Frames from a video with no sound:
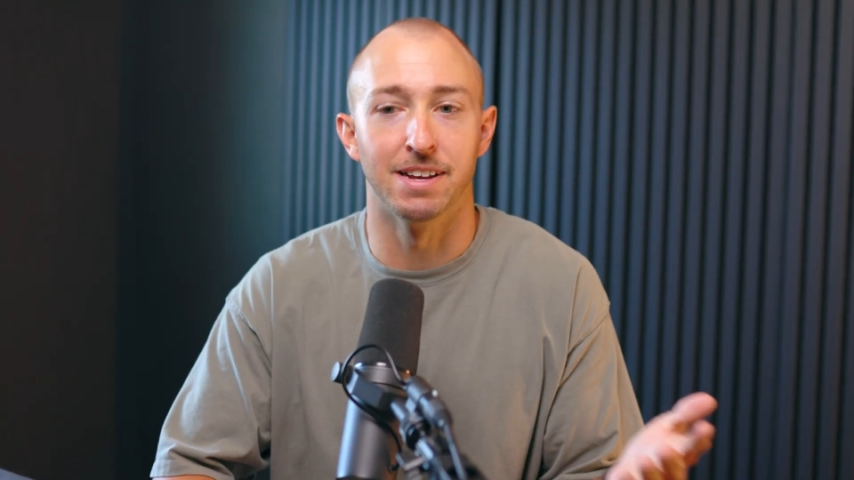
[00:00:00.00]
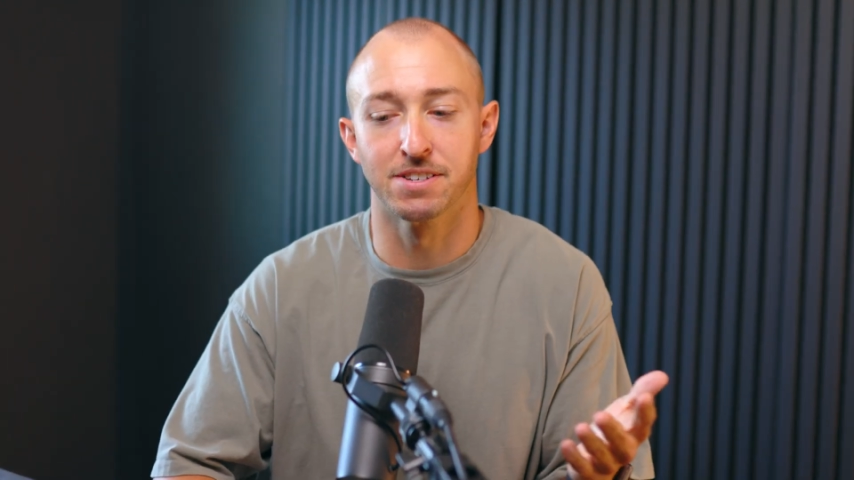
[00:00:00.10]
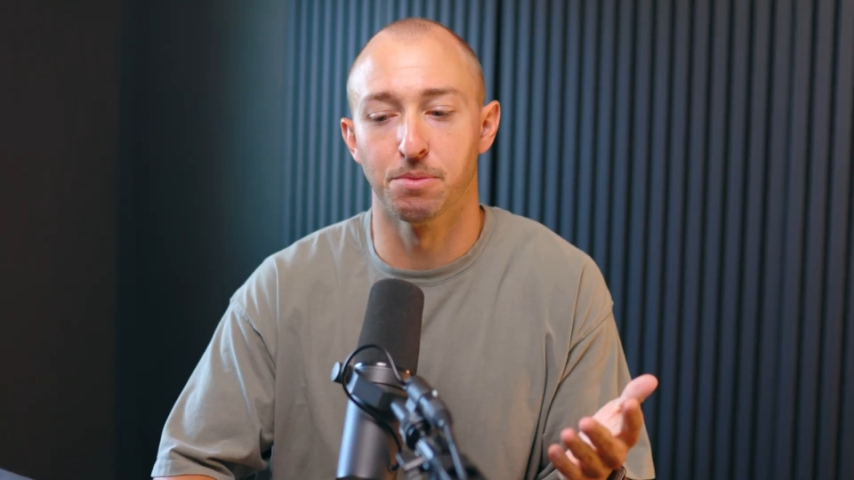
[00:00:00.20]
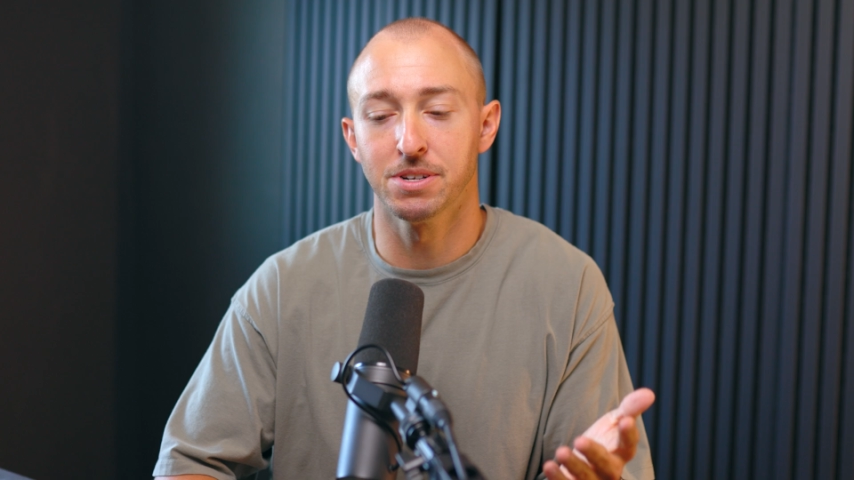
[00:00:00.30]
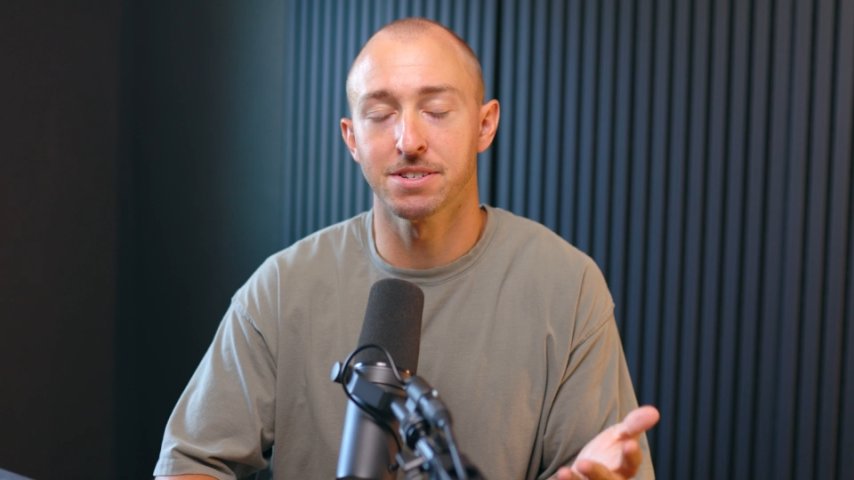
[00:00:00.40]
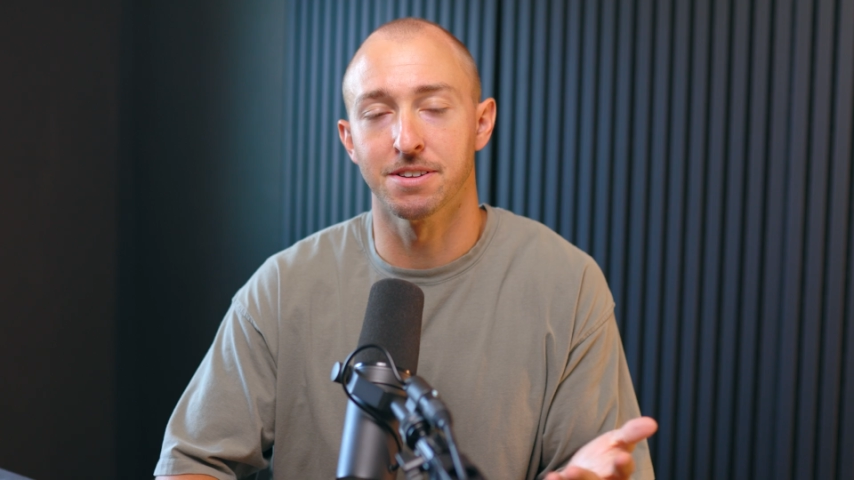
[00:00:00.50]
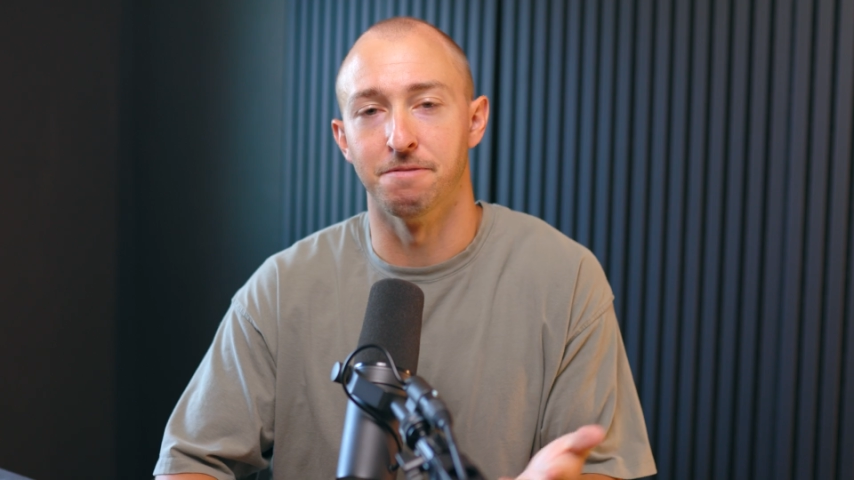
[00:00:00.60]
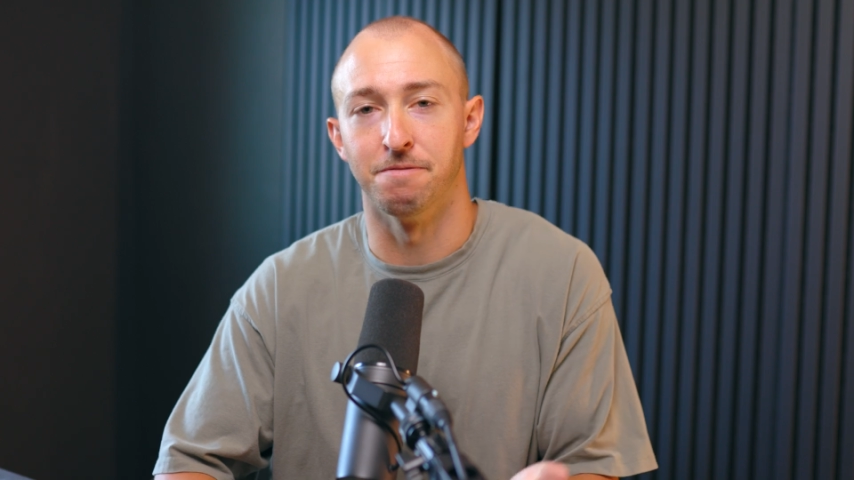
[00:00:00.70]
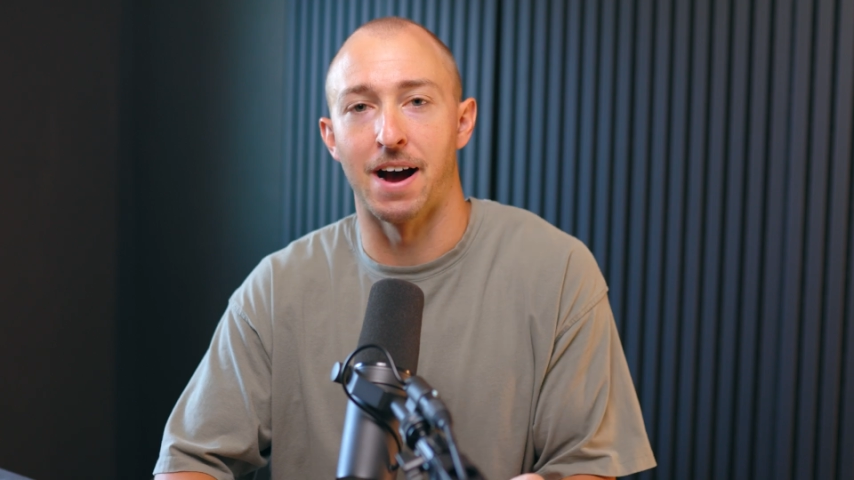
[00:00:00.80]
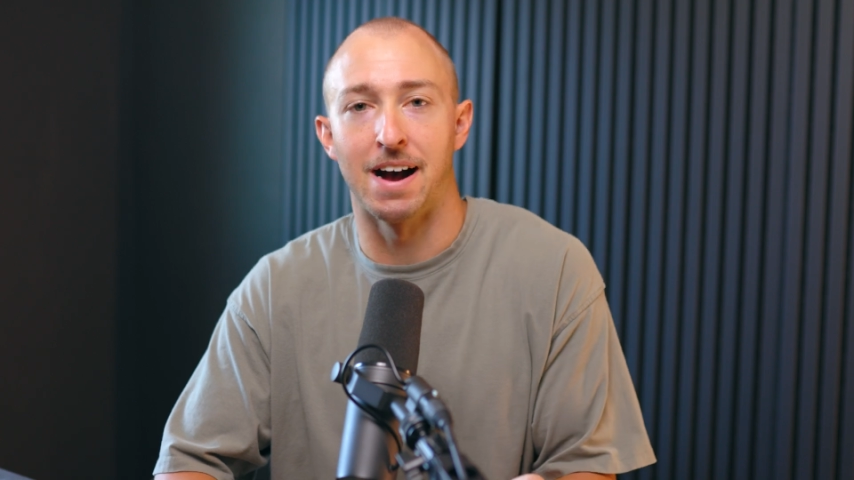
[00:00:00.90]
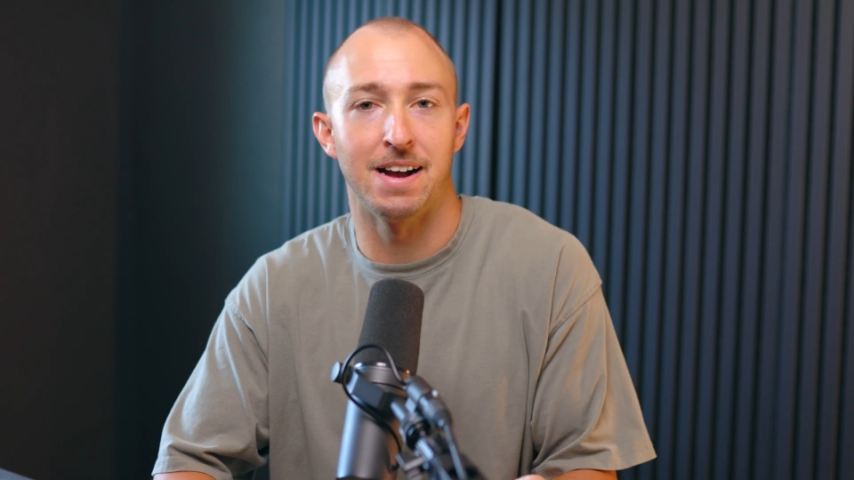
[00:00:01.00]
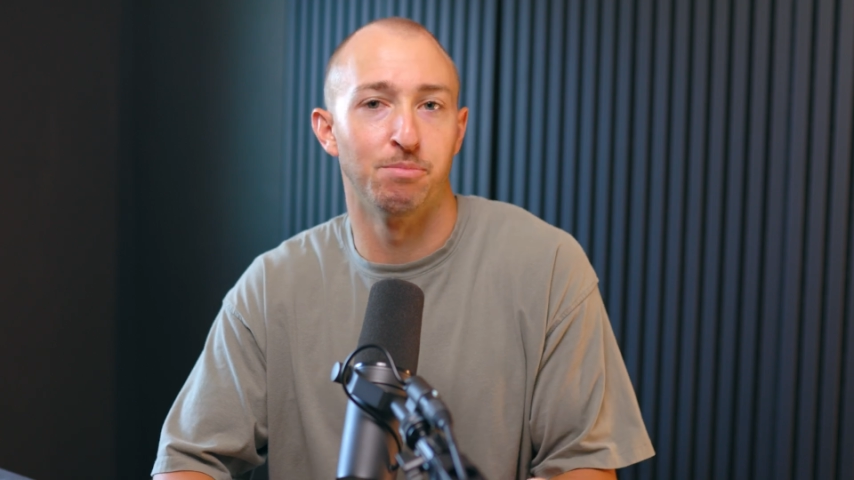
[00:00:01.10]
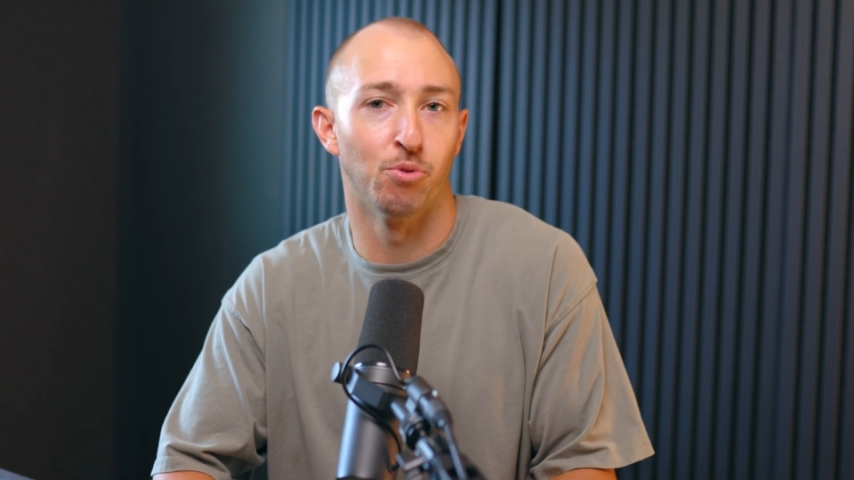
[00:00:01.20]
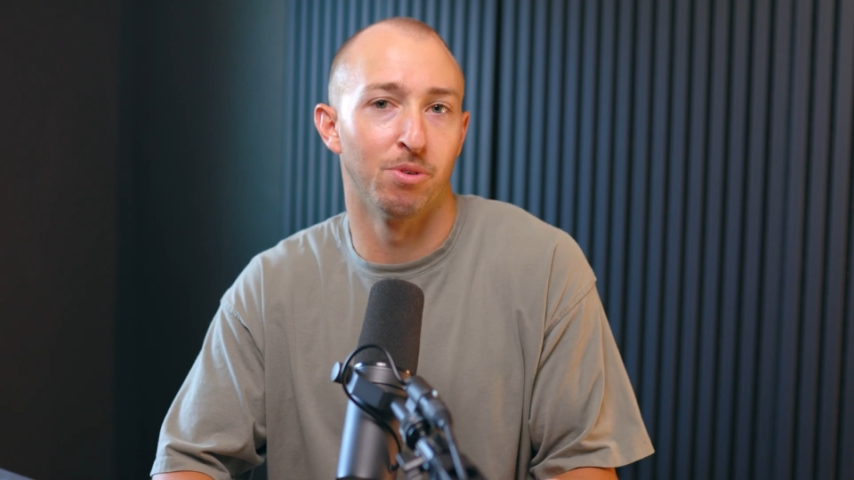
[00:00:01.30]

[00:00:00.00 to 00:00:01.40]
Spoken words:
if someone doesn't vibe